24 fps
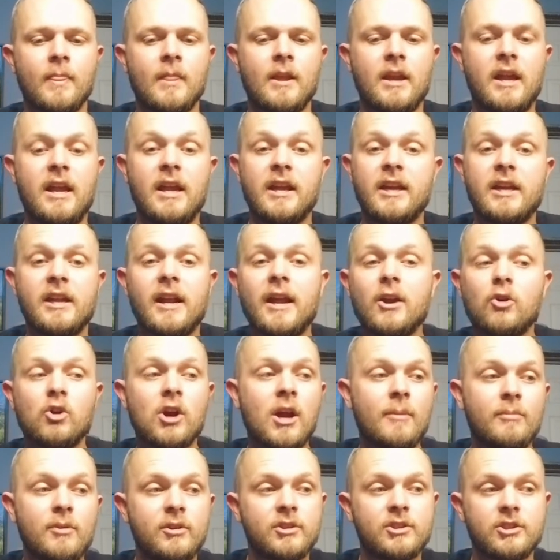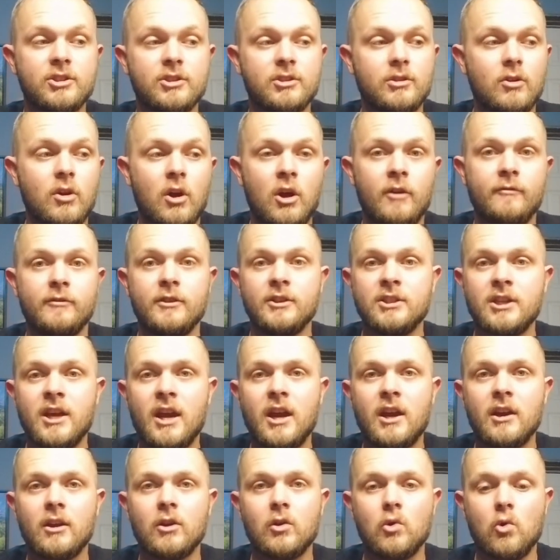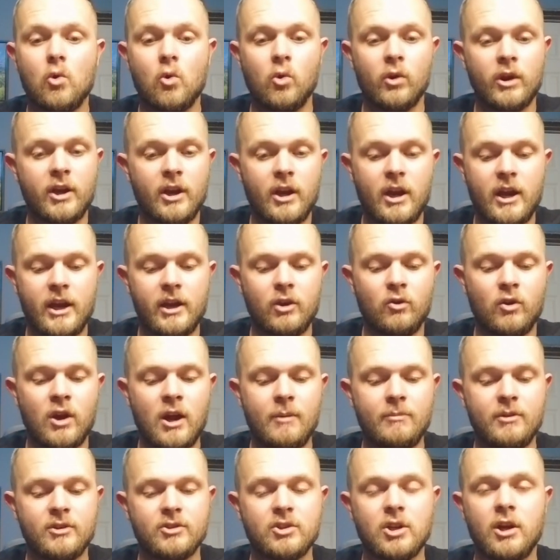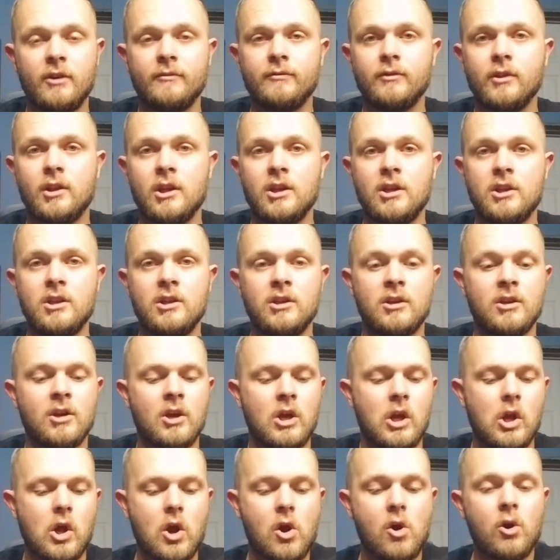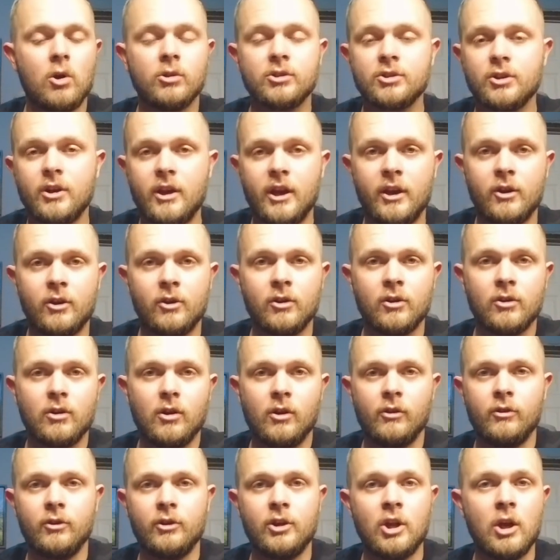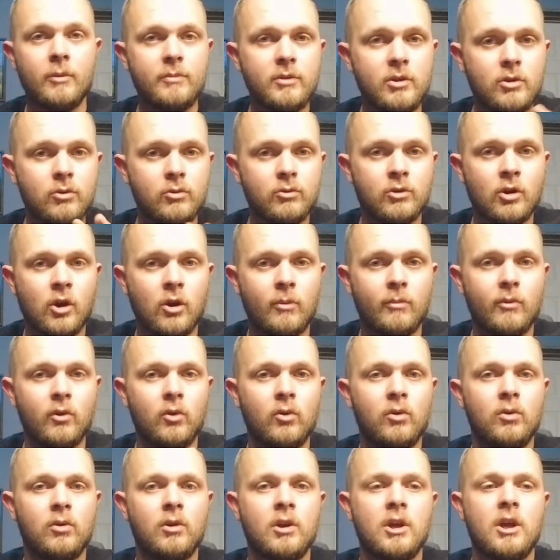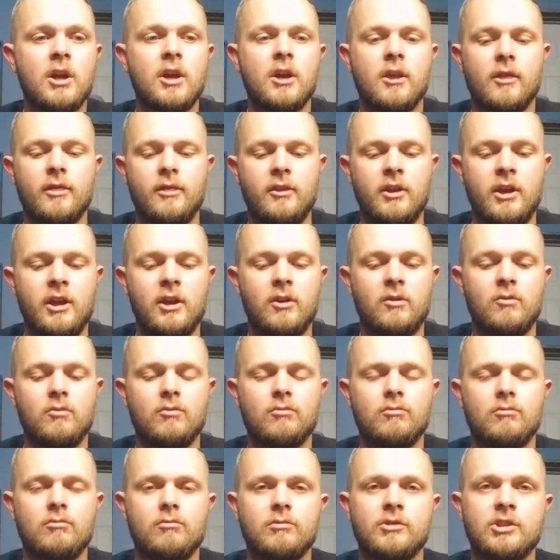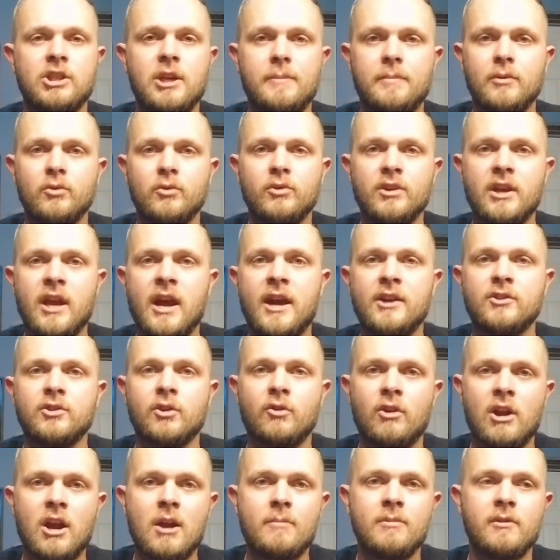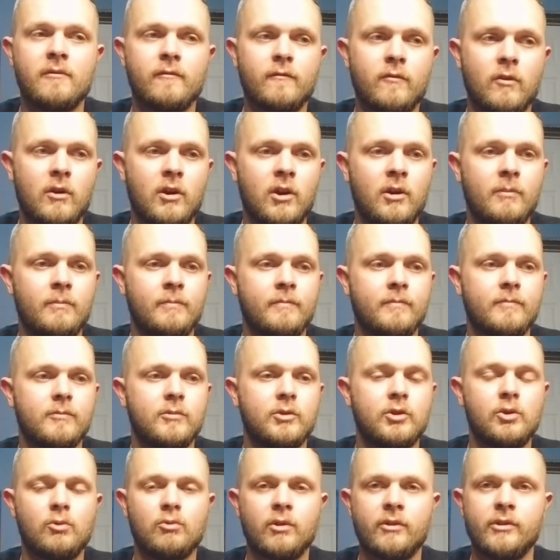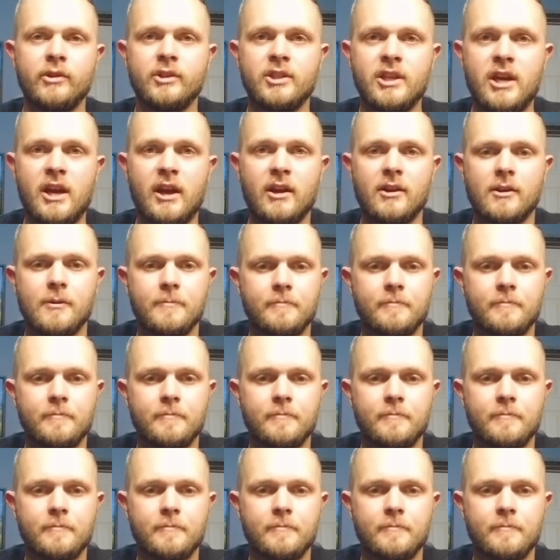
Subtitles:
And can I grab this off the tach, or can I grab this off of the alternator on the W terminal that typically guys are grabbing from to run the tach?